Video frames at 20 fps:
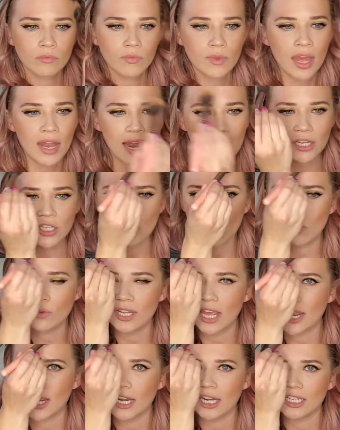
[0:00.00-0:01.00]
I don't
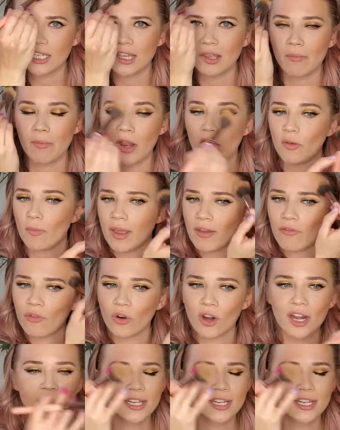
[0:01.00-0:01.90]
take it into the middle of my forehead,